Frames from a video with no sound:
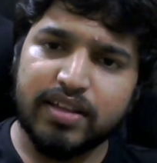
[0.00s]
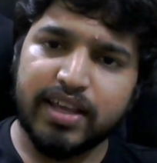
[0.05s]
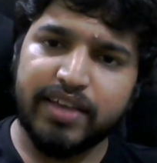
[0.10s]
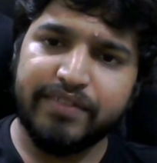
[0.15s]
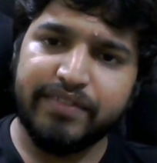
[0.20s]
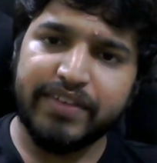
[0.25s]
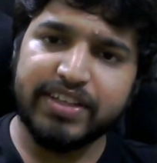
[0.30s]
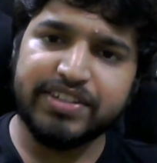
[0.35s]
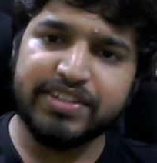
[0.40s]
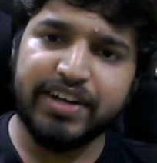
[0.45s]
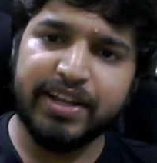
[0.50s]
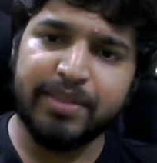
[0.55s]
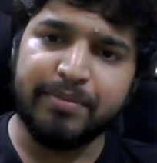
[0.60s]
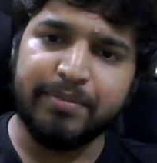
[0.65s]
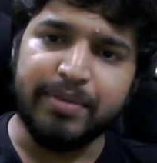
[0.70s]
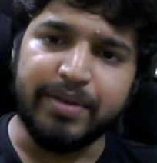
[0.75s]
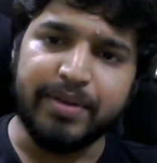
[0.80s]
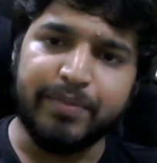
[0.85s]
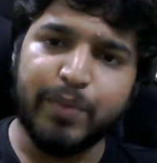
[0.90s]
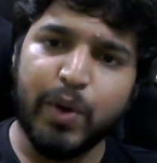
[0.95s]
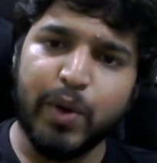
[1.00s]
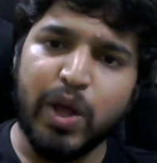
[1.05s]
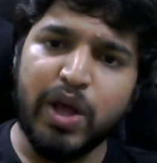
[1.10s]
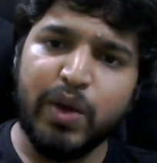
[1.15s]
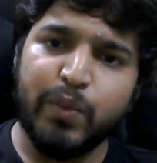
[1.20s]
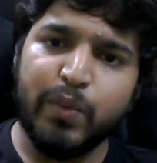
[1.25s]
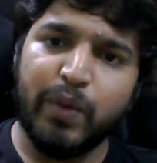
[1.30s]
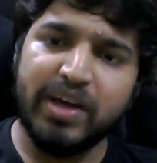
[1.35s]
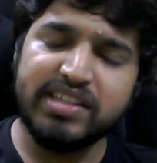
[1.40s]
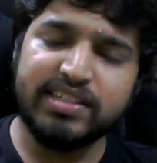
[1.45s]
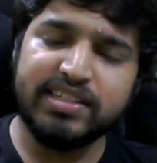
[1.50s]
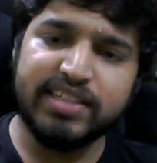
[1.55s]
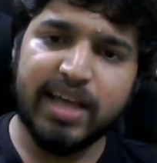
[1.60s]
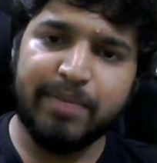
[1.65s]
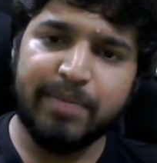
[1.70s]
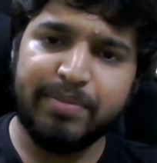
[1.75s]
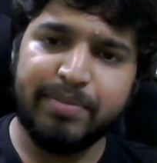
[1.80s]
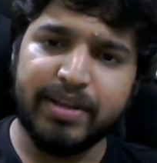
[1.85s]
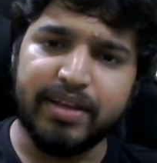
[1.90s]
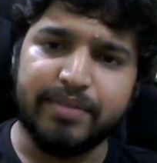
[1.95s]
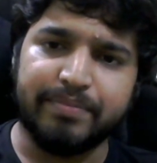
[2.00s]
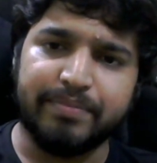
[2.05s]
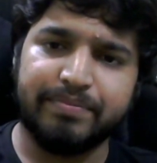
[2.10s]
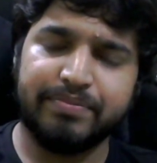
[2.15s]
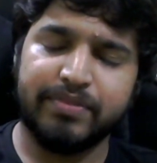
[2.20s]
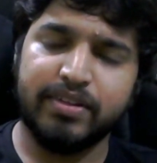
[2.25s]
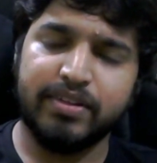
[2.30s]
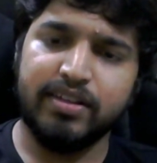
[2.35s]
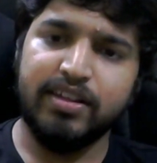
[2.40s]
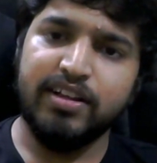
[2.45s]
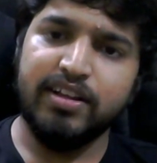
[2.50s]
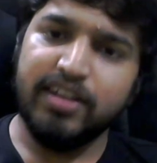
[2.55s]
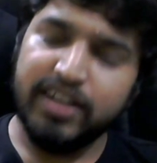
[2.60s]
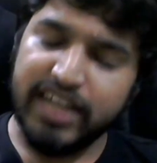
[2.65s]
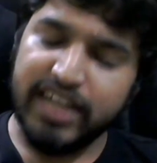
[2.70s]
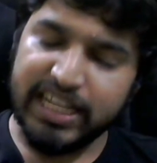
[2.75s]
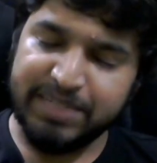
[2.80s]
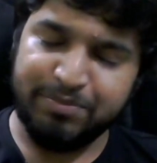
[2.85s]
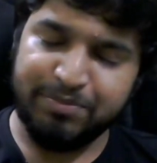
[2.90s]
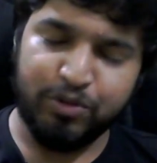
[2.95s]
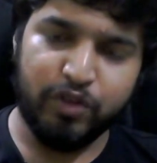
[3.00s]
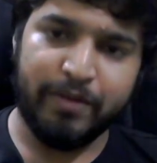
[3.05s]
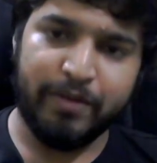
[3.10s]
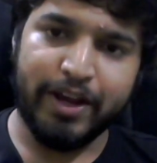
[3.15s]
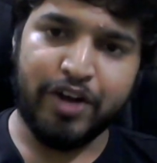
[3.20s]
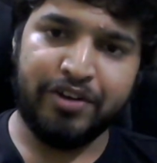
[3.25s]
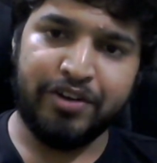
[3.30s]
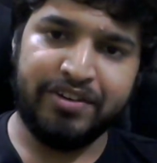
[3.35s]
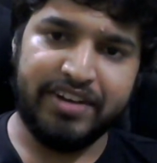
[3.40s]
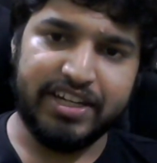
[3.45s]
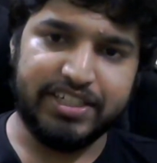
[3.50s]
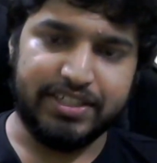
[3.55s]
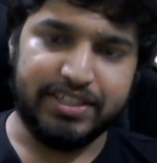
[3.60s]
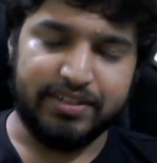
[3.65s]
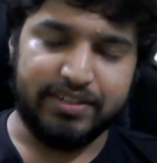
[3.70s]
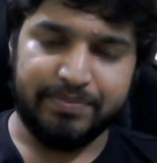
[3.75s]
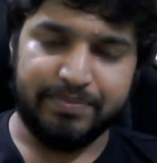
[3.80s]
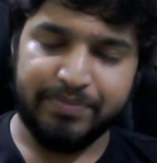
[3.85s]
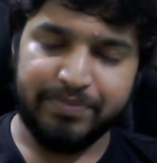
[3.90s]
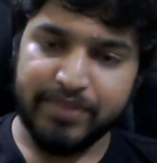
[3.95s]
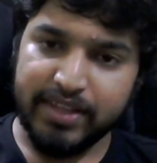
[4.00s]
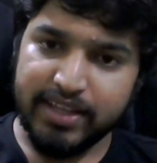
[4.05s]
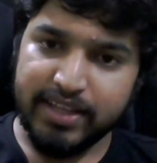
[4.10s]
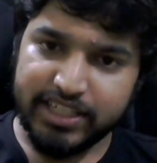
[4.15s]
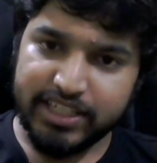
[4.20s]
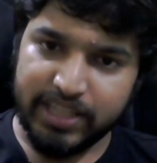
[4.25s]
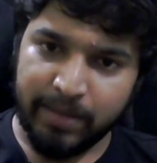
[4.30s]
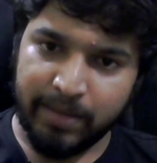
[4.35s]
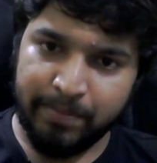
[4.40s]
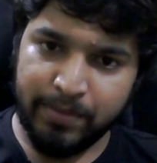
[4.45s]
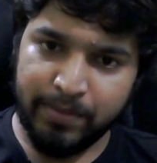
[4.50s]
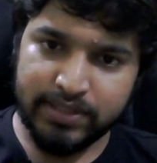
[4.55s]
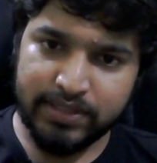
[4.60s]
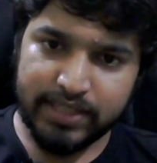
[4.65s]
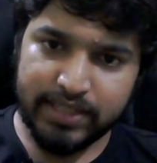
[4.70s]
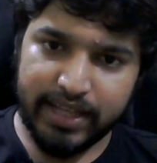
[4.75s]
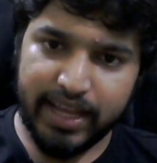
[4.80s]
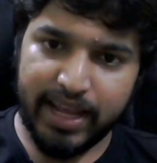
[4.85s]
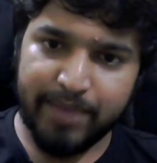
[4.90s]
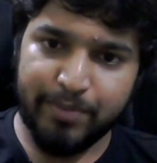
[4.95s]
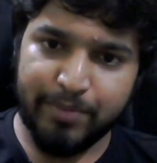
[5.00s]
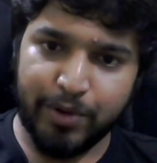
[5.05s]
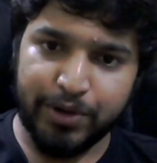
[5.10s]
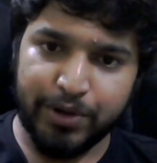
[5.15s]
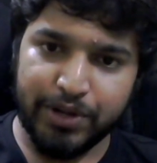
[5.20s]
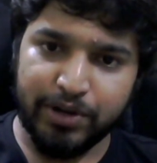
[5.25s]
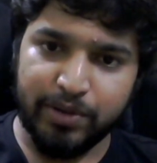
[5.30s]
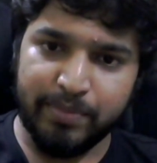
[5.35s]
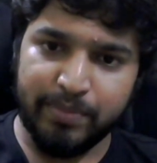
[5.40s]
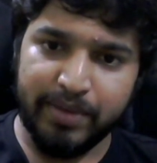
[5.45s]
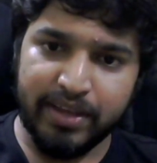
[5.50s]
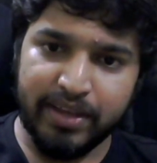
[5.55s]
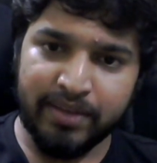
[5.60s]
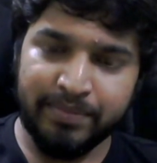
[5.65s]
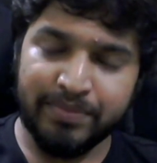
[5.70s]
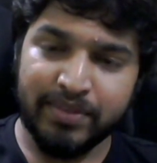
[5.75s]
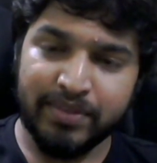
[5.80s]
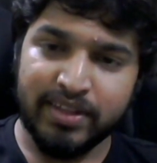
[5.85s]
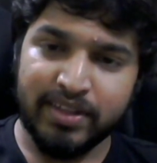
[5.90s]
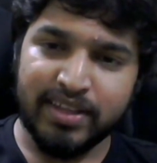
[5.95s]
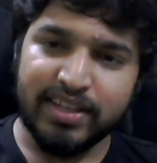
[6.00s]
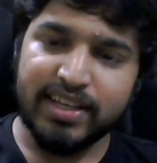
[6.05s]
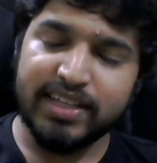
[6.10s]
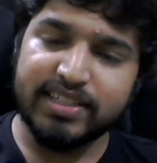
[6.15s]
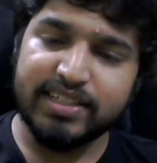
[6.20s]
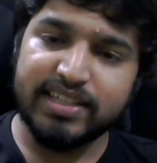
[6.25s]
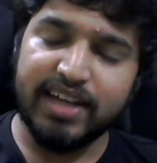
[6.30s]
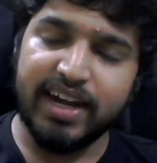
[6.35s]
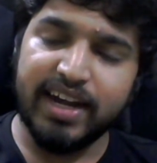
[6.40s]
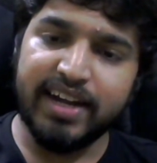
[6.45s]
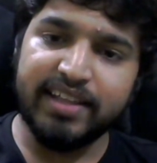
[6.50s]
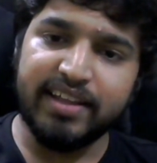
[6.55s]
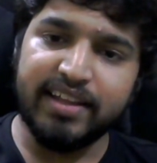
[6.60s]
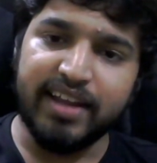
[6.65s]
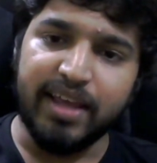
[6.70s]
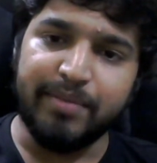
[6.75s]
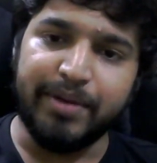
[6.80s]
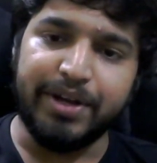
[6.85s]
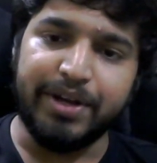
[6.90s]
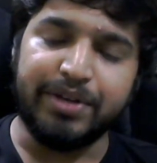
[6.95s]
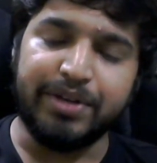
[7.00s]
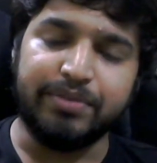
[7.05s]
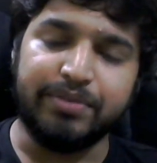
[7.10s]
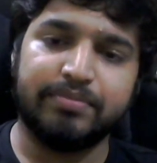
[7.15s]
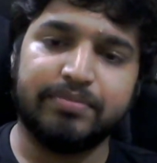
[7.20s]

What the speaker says: A is greater than B. Why is this happening? Let's prove by contradiction. Suppose A modulo B is greater than A by 2.